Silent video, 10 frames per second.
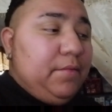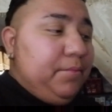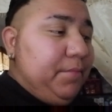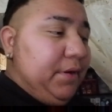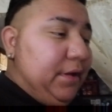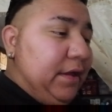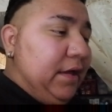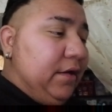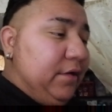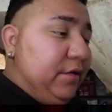But
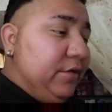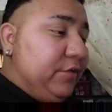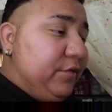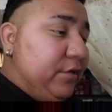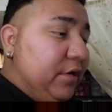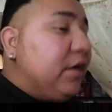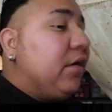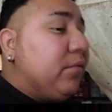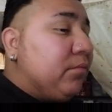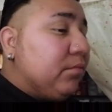yeah. Daddy,
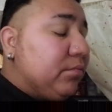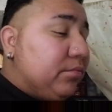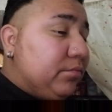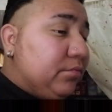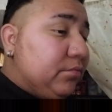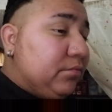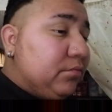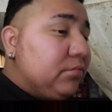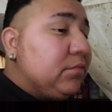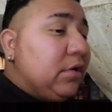Mac is
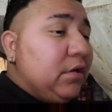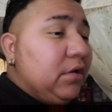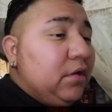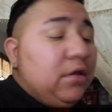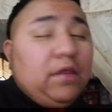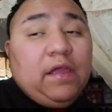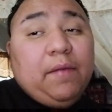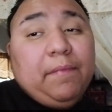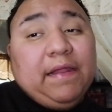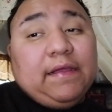big boy. Yeah,
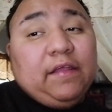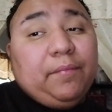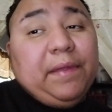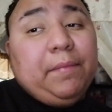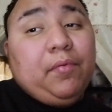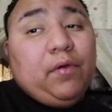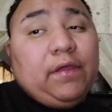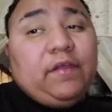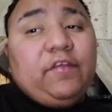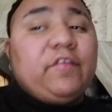Mac has big boy.
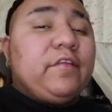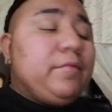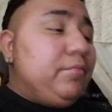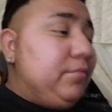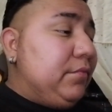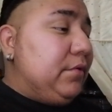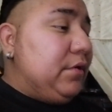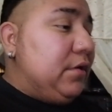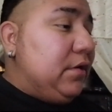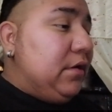No, he's a good
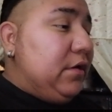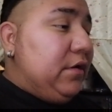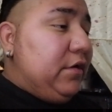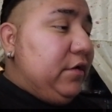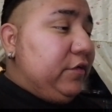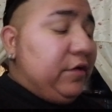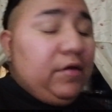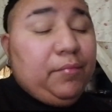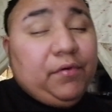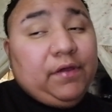boy. He's a
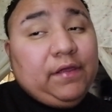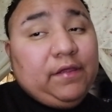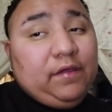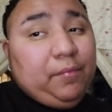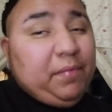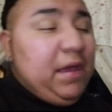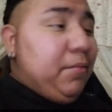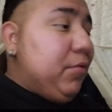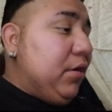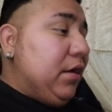good boy. He's a bad
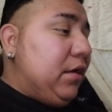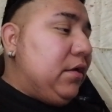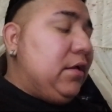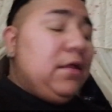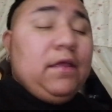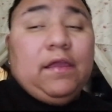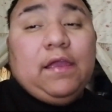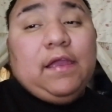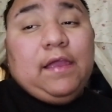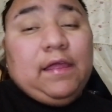boy.
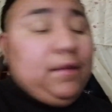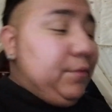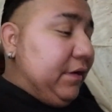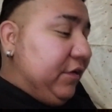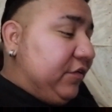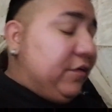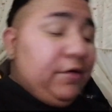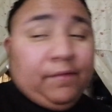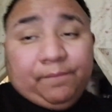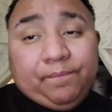Anyways, um.